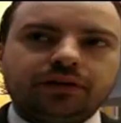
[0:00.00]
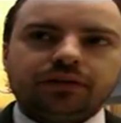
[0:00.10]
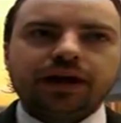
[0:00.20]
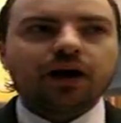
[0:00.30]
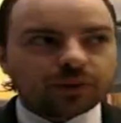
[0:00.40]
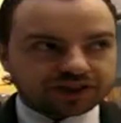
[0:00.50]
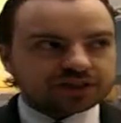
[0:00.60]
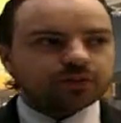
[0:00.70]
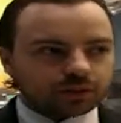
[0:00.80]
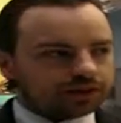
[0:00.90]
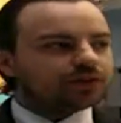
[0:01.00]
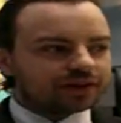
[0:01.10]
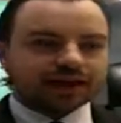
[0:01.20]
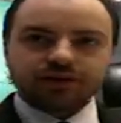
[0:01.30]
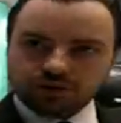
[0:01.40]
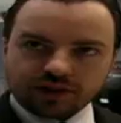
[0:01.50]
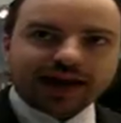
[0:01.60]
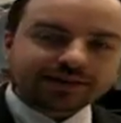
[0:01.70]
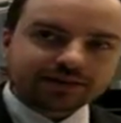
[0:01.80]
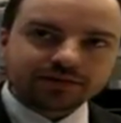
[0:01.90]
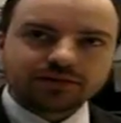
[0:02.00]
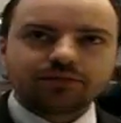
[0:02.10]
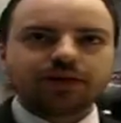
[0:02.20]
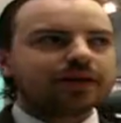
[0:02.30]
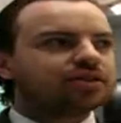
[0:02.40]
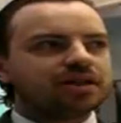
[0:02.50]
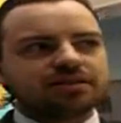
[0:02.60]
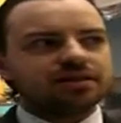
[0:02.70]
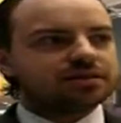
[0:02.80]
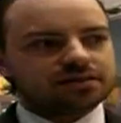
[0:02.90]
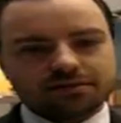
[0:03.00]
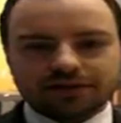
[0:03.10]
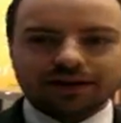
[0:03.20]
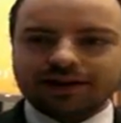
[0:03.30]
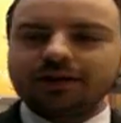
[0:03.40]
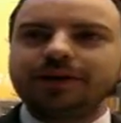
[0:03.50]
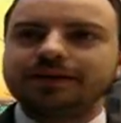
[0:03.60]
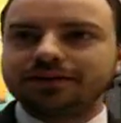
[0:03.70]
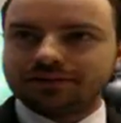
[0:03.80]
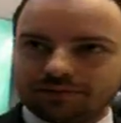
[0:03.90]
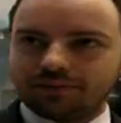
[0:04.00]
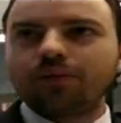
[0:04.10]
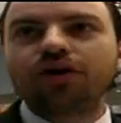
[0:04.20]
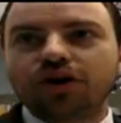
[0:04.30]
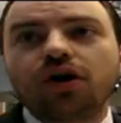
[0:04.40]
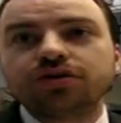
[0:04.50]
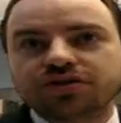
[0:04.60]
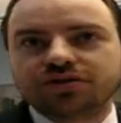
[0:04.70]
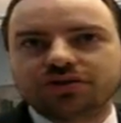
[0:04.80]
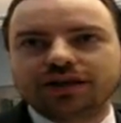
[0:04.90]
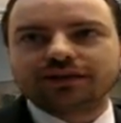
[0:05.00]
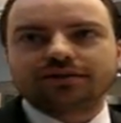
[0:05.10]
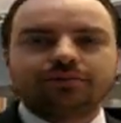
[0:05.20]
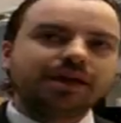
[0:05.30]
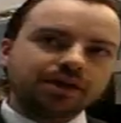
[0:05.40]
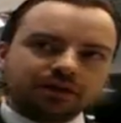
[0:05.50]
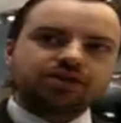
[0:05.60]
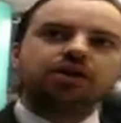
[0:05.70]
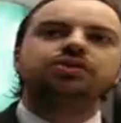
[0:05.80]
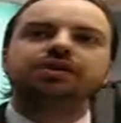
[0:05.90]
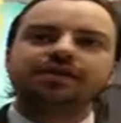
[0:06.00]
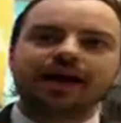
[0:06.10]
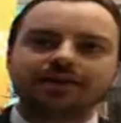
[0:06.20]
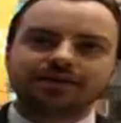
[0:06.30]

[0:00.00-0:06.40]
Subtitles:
Yeah, which is, you can do that, but that just is a little bit more code to it. Medion is not doing that.